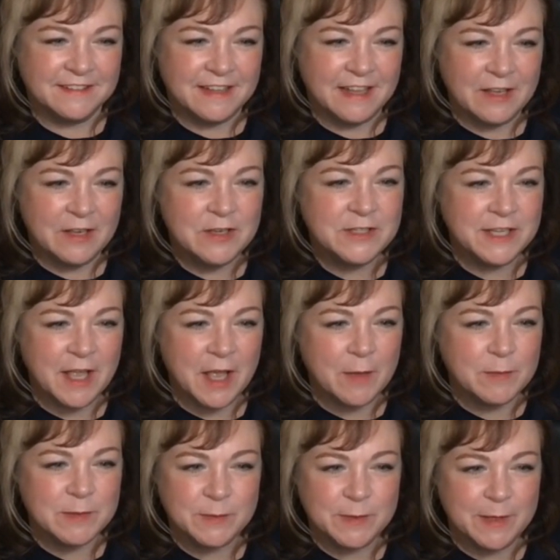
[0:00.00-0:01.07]
That usually
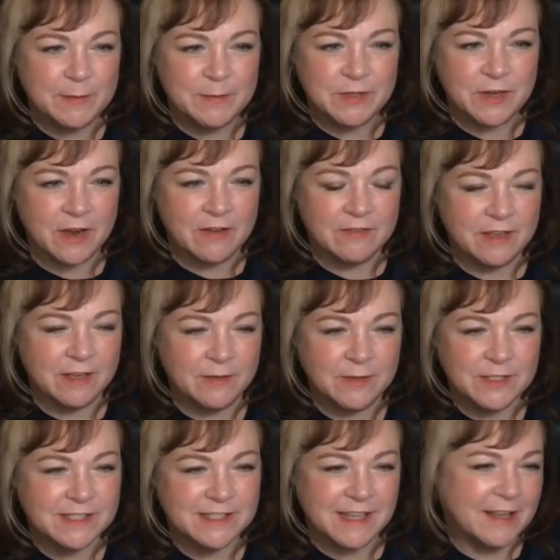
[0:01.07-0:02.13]
happens when I'm driving,
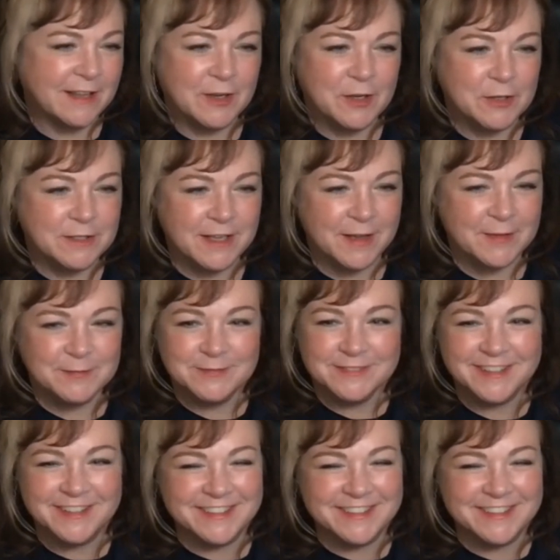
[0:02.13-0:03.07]
which is not a good time.